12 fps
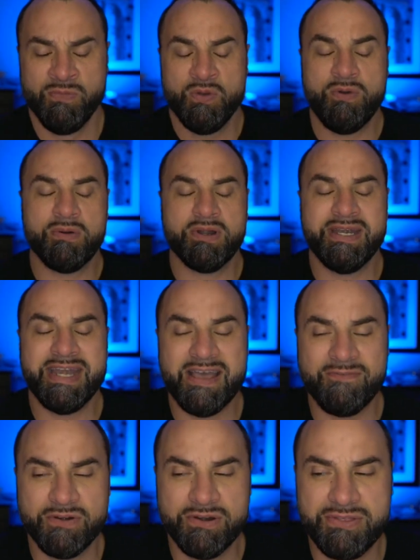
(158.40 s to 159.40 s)
where we're
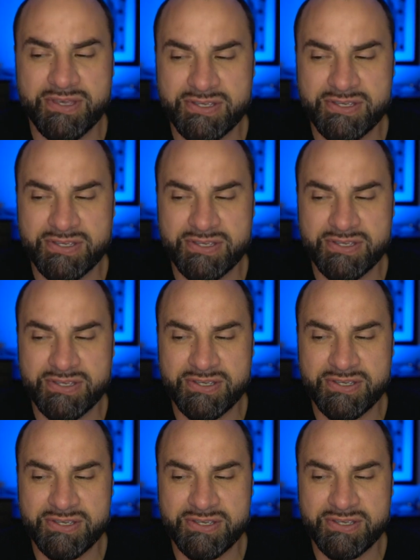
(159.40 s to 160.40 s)
never the
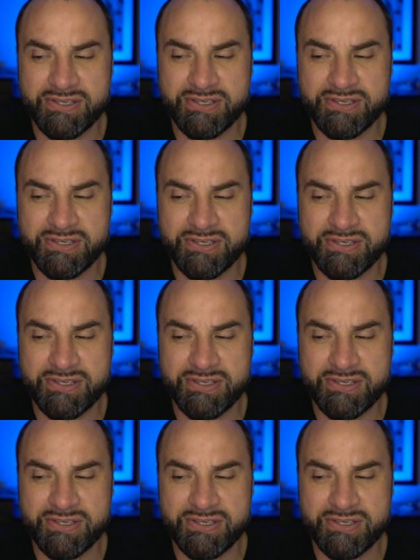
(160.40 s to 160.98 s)
same again.